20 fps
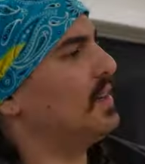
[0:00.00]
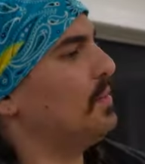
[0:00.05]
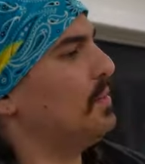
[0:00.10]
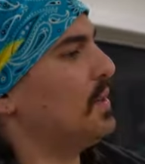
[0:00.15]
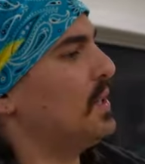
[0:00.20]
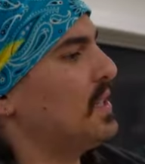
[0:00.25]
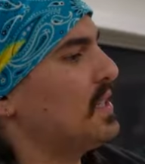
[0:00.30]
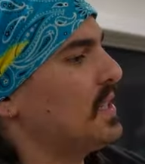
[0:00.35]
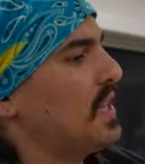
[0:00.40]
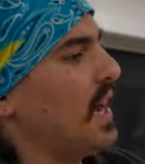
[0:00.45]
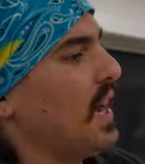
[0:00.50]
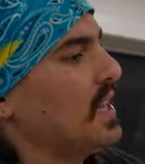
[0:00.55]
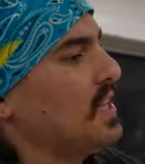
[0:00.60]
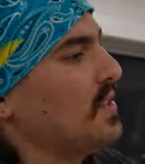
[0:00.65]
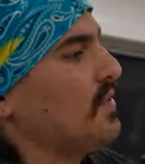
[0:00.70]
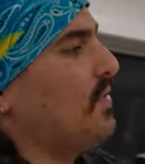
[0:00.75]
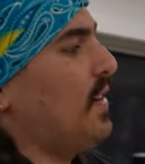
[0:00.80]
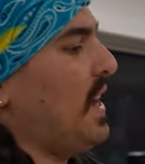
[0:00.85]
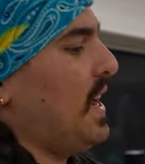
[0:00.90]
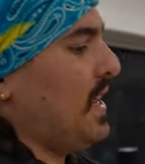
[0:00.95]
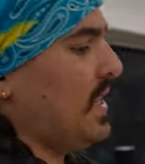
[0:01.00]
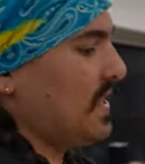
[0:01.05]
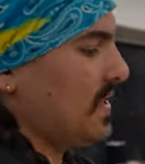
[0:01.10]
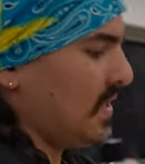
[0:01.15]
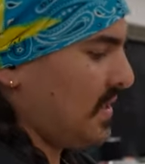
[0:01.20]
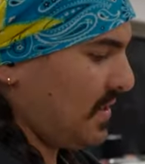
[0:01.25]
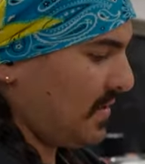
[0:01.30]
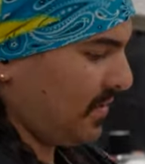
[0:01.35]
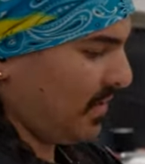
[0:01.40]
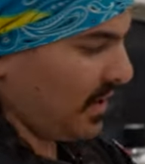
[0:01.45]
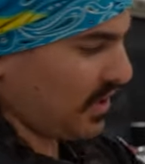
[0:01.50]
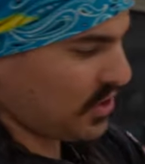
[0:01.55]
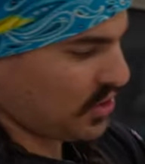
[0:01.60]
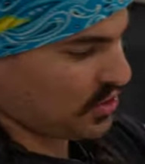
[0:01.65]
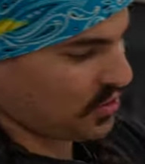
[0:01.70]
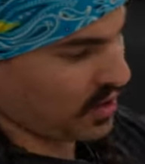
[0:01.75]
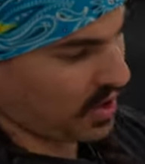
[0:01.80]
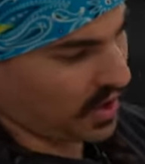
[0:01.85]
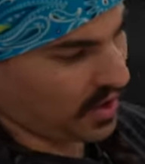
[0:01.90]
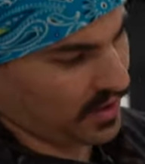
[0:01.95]
But he's got his veins, he's very
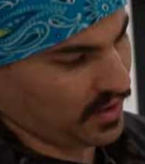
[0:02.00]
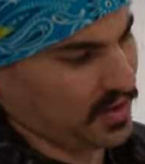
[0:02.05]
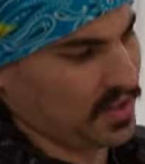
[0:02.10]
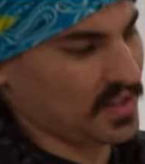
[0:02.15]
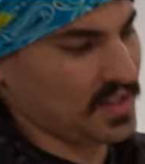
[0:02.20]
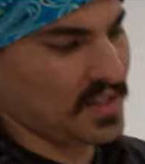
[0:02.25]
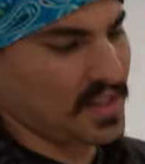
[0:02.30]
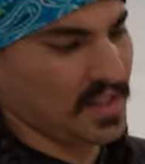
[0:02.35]
strong, you can